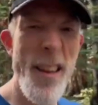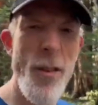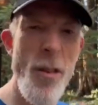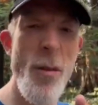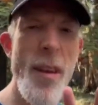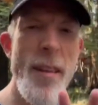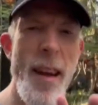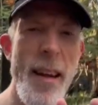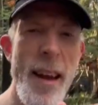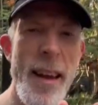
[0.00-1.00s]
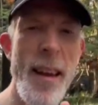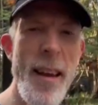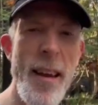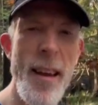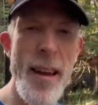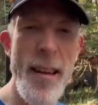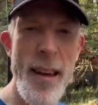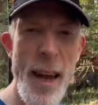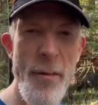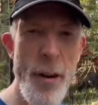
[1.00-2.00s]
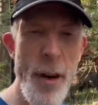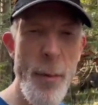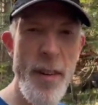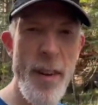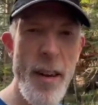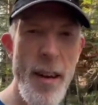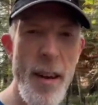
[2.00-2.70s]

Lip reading: Two things I like to get for Christmas,